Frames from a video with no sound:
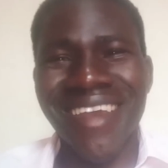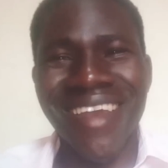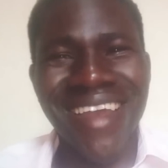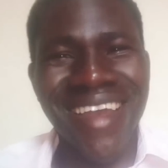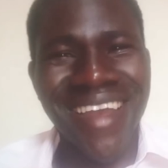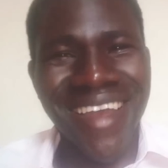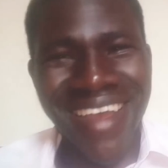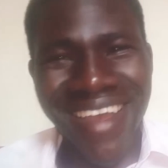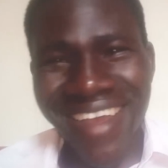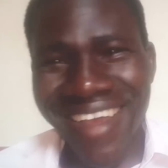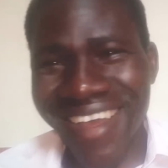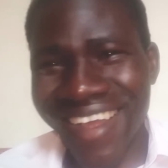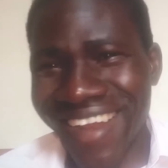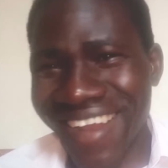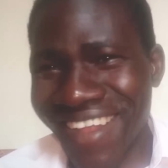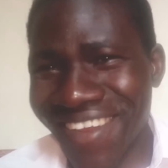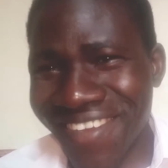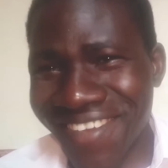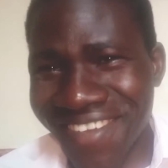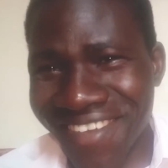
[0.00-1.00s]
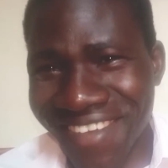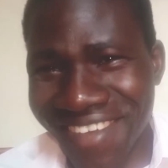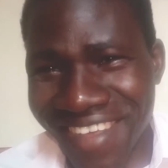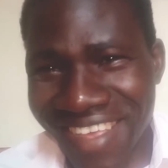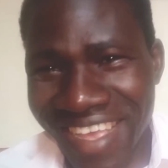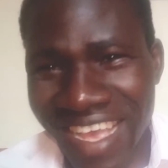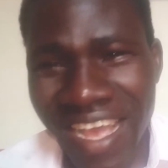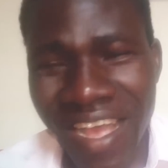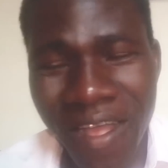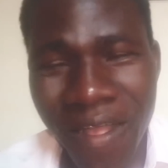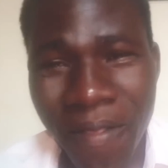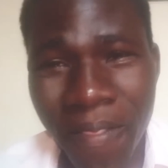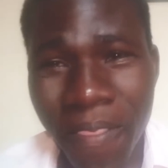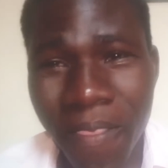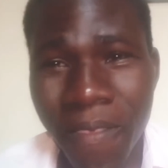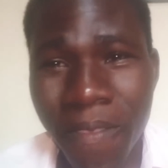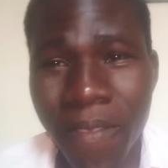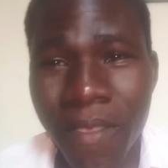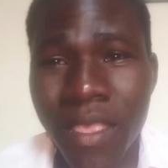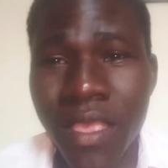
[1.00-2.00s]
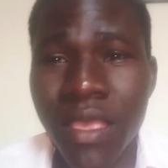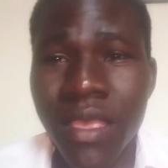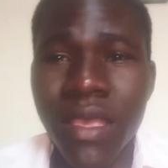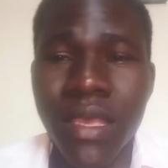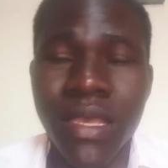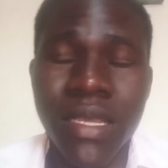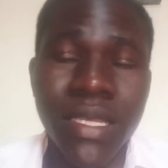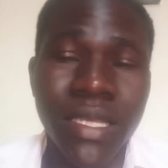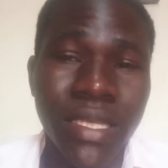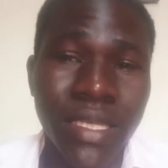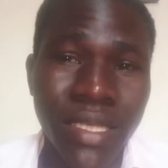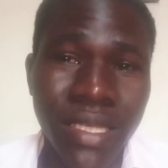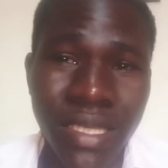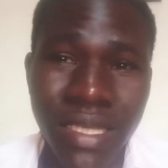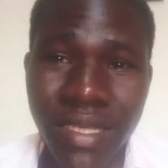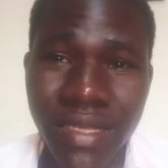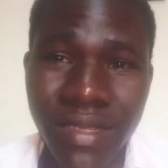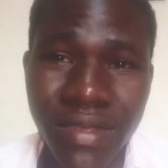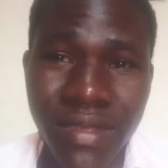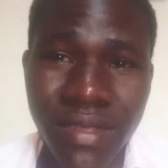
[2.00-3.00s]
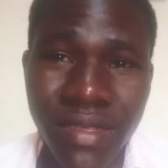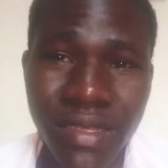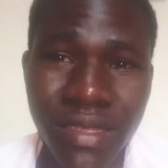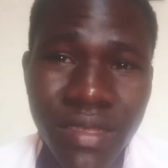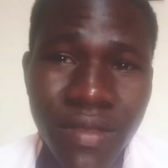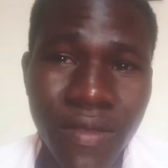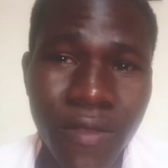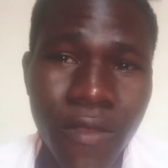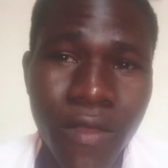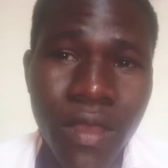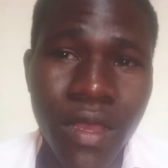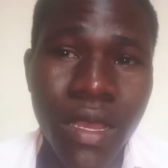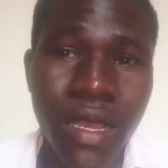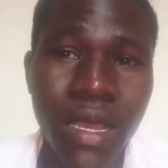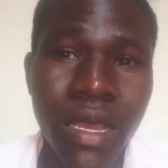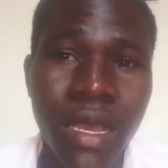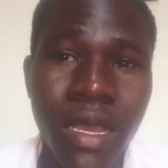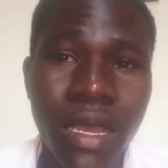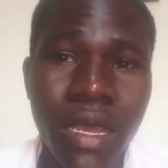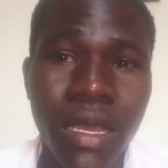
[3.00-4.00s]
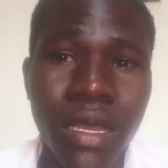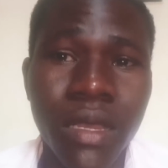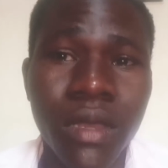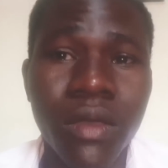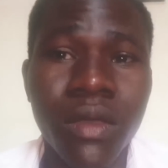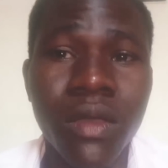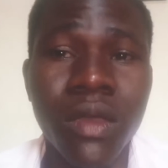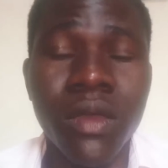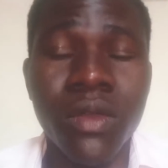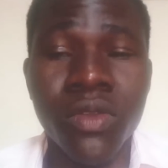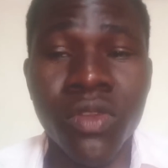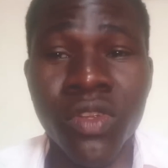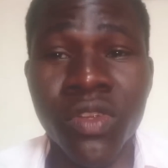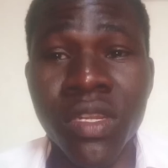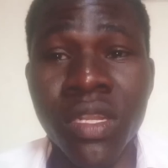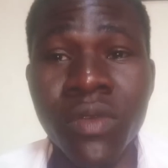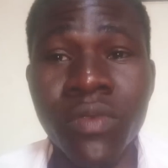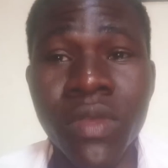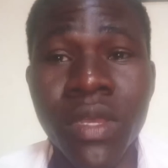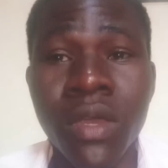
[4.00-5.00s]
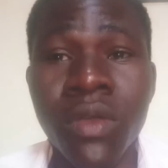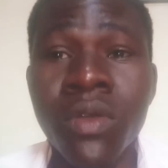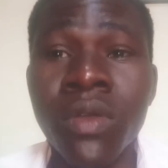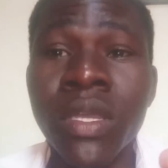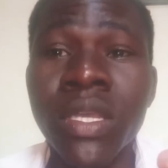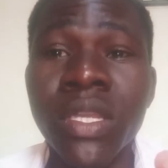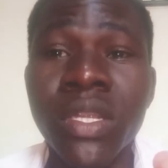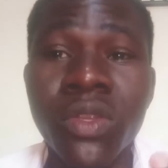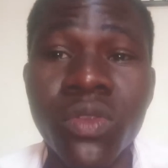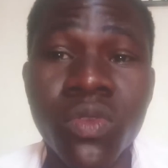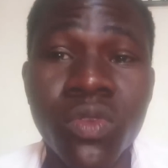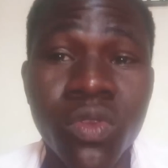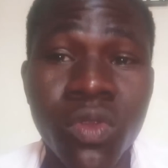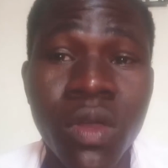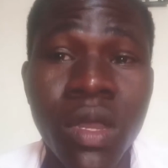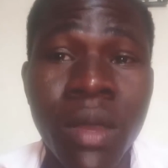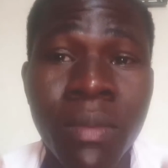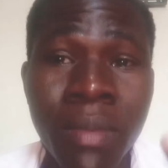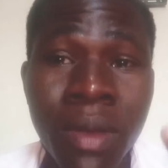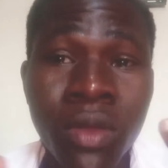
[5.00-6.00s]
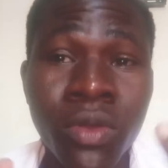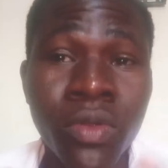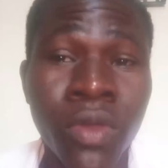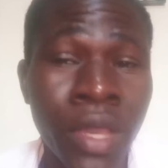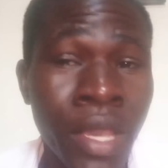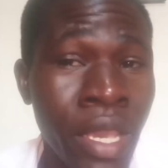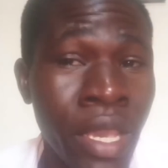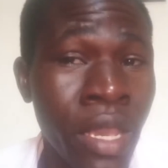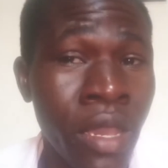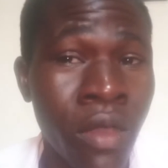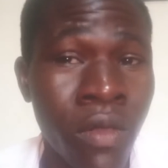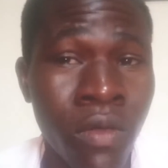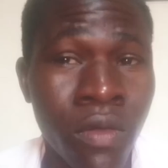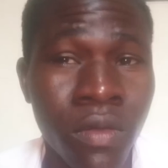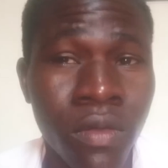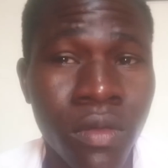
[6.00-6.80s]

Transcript: Hallelujah. Yes, today we are going to talk about hell.